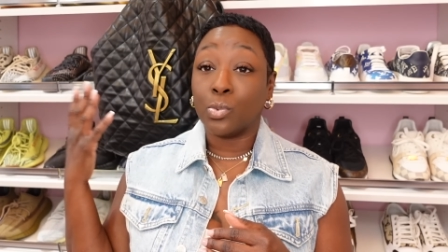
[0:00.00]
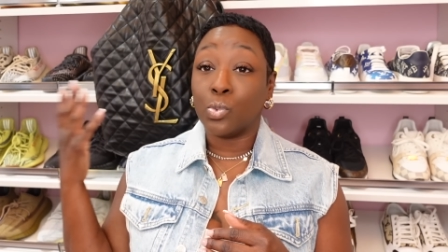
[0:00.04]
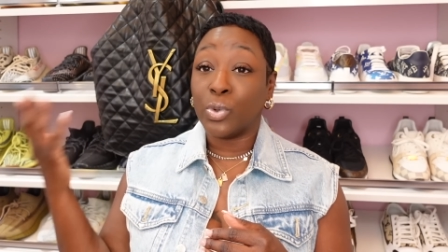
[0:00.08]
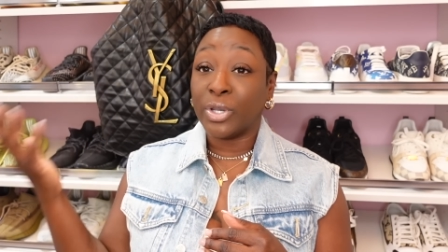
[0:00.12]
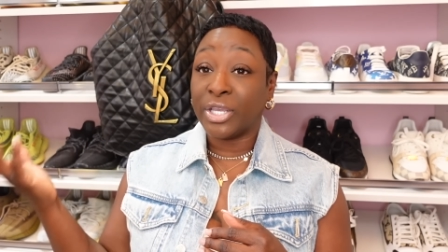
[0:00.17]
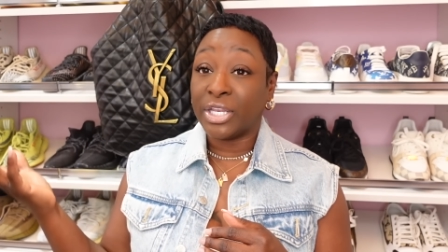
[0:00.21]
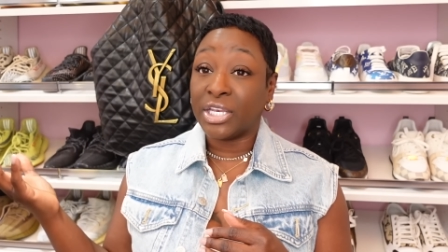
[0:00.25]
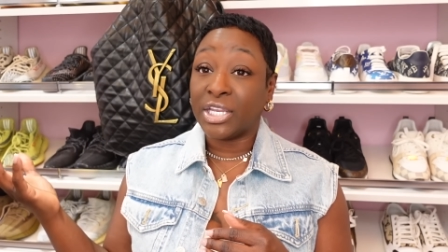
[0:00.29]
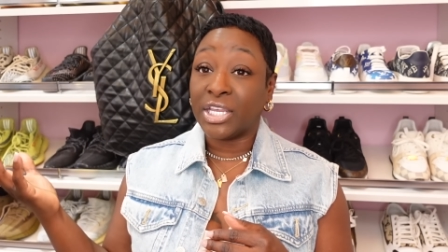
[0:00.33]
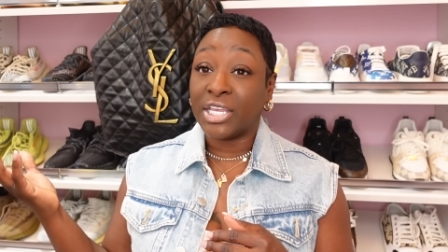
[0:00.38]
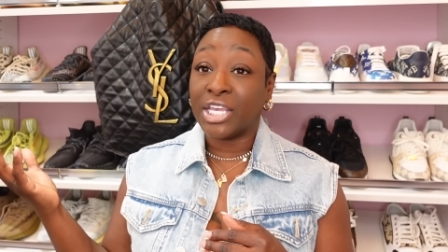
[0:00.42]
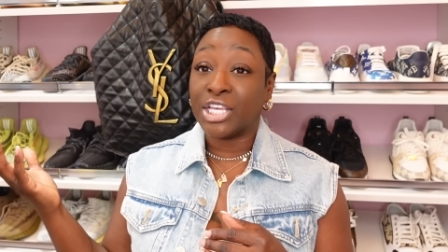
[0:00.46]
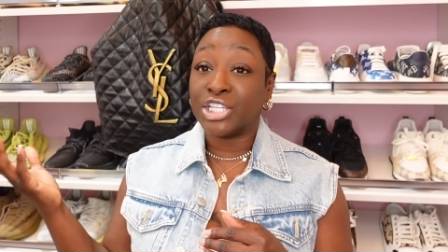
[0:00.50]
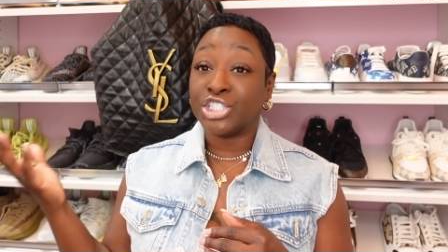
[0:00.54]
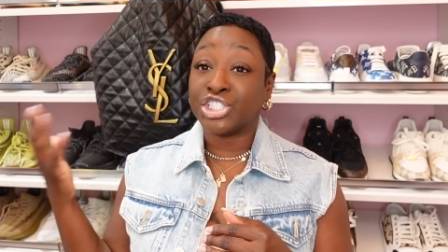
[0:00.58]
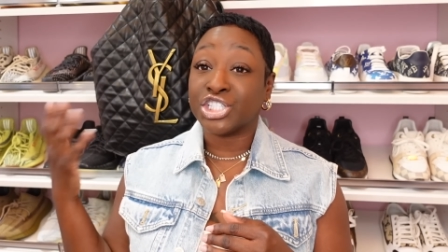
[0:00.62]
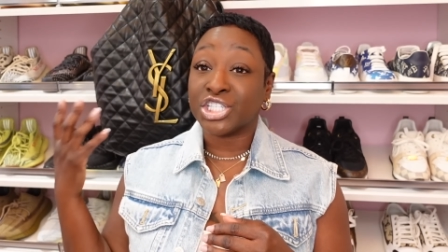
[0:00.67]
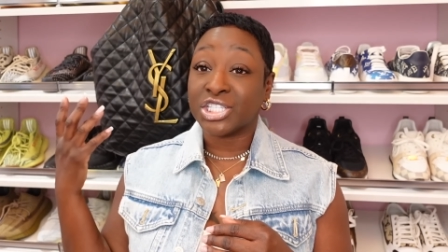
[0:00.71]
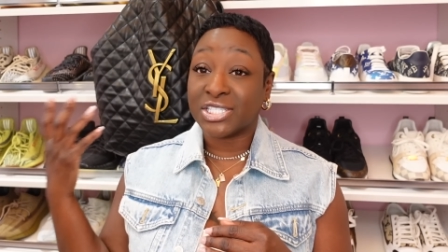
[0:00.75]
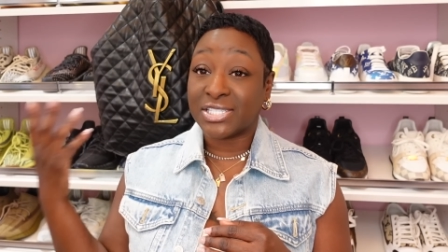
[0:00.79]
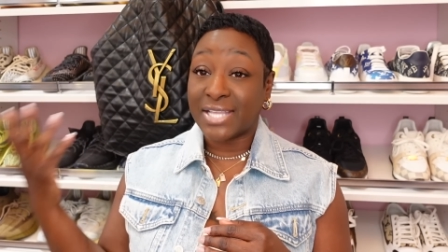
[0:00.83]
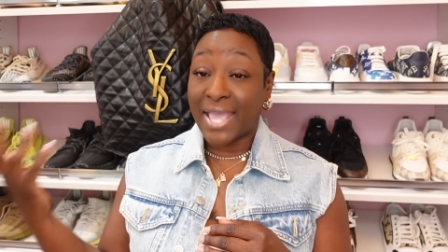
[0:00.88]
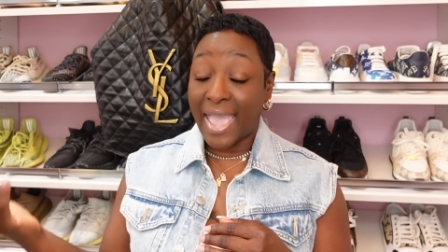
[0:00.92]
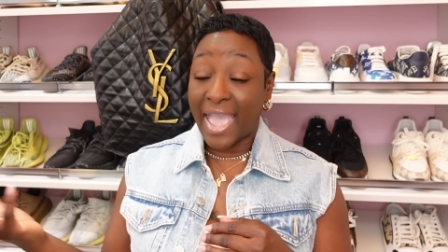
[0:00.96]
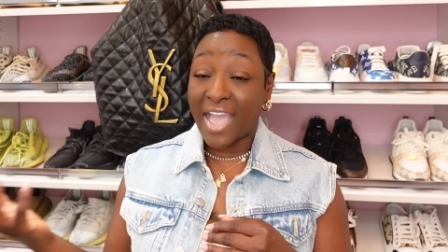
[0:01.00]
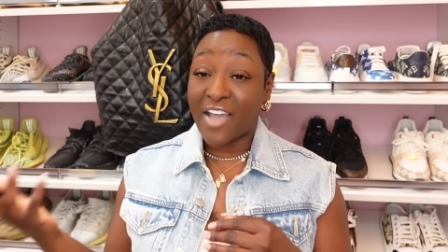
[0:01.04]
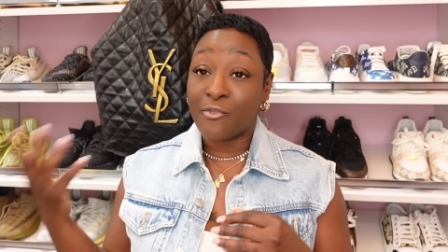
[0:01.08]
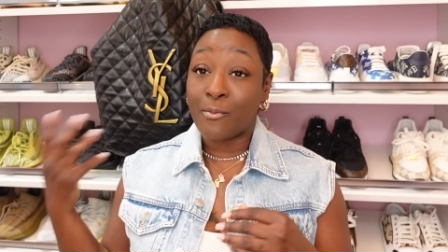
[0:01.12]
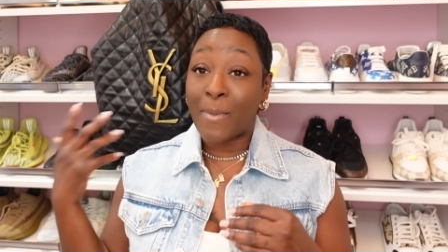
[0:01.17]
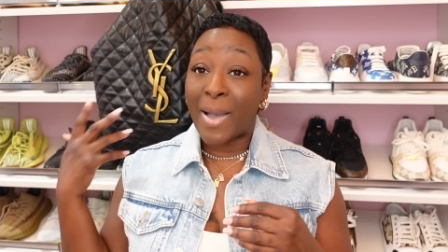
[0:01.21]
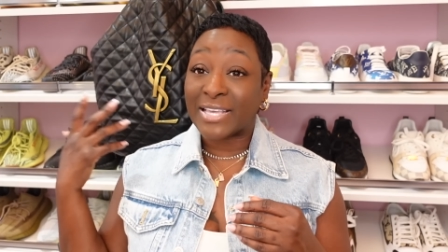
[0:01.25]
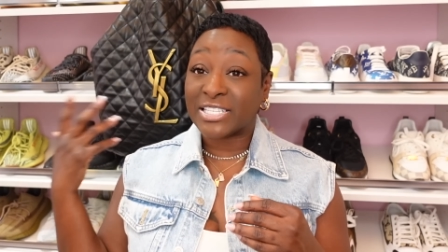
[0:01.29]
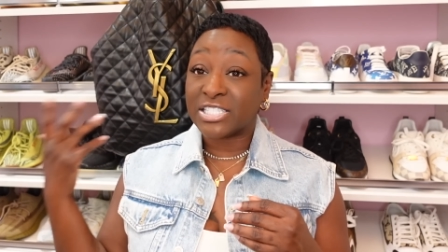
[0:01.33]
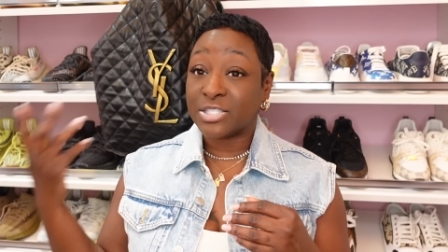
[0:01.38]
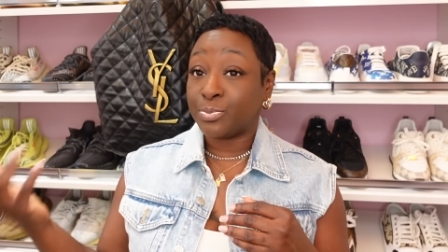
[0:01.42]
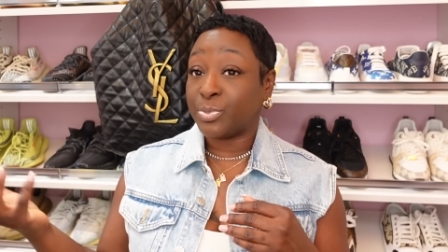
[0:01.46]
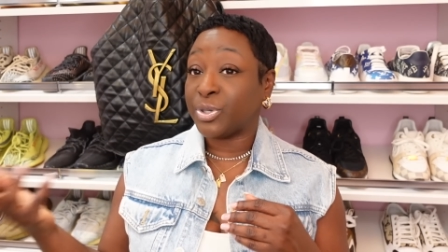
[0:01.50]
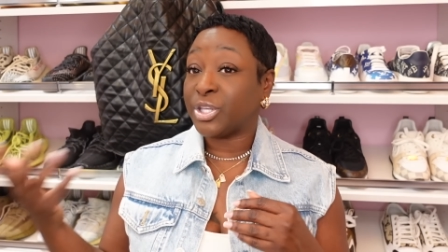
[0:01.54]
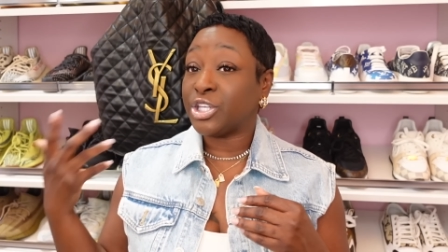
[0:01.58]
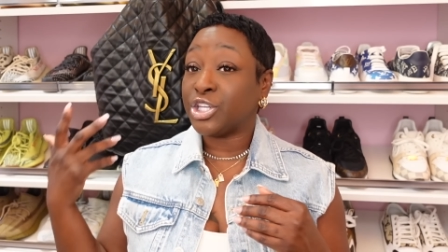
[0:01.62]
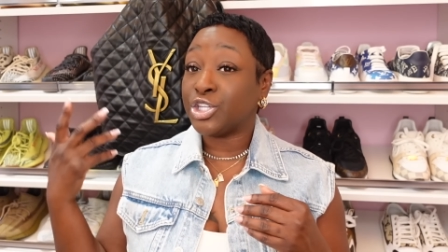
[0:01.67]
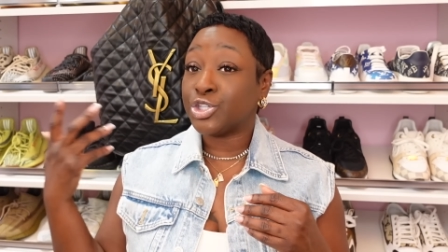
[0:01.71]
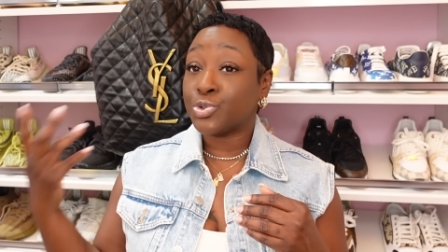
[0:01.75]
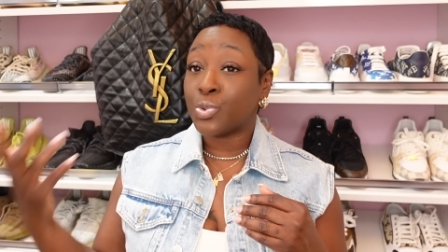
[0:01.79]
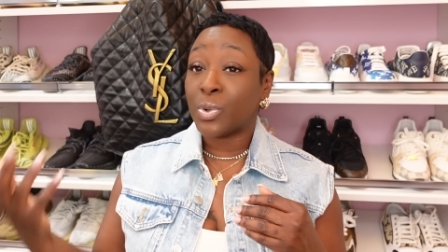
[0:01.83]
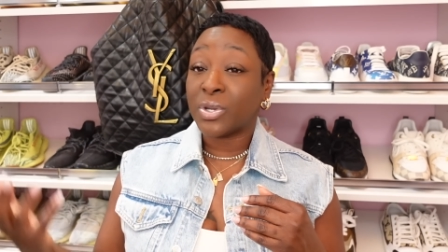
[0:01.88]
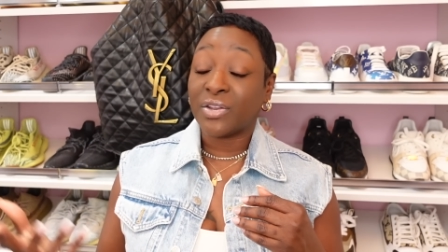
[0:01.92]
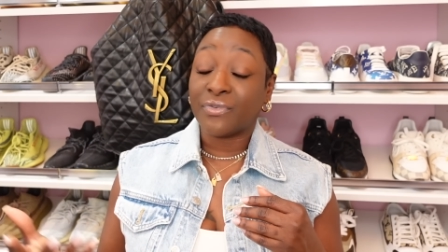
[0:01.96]
went in just to have my Speedy
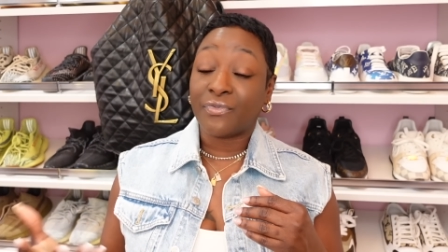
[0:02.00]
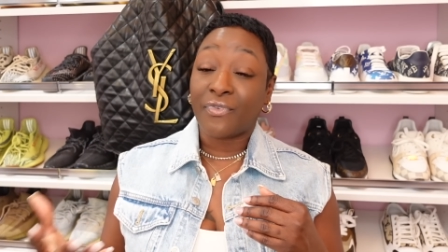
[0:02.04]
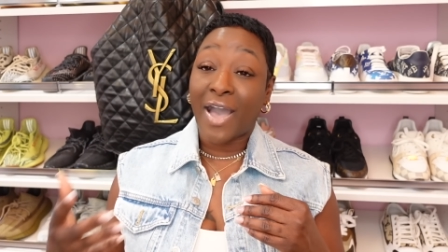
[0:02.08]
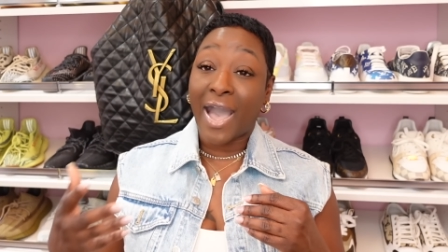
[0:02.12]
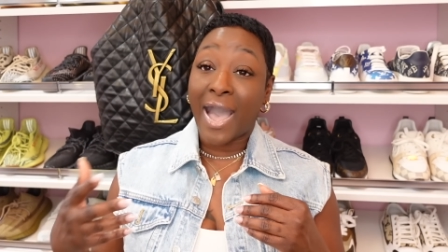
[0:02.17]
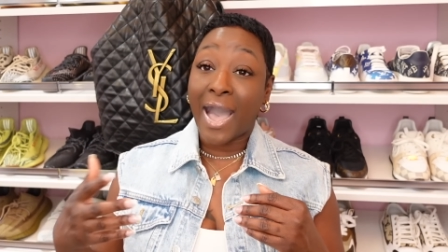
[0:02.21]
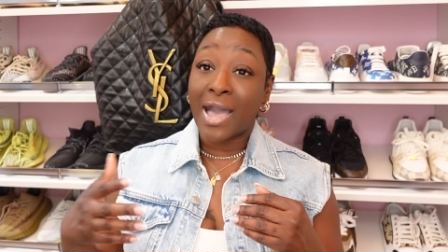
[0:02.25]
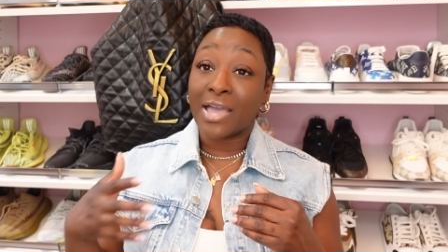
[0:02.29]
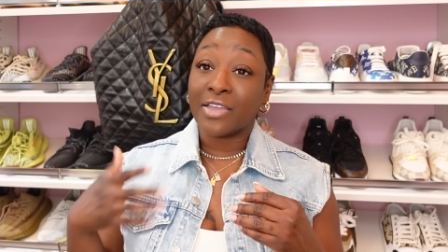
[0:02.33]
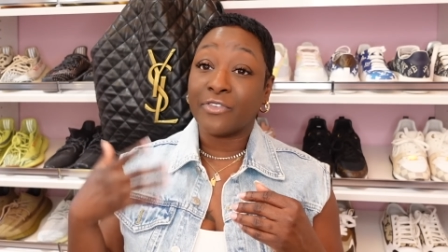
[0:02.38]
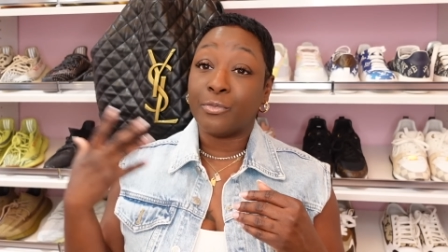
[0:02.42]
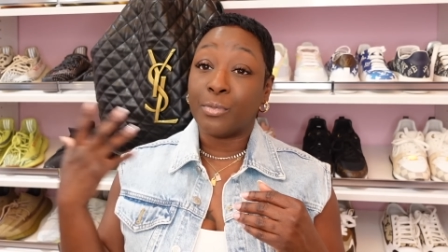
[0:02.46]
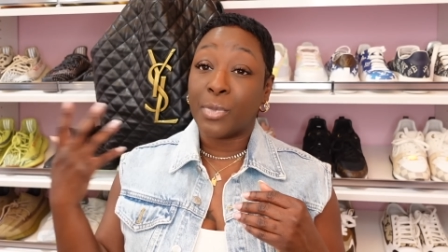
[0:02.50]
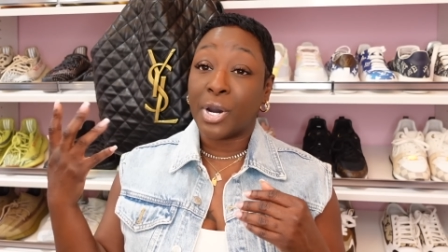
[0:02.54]
25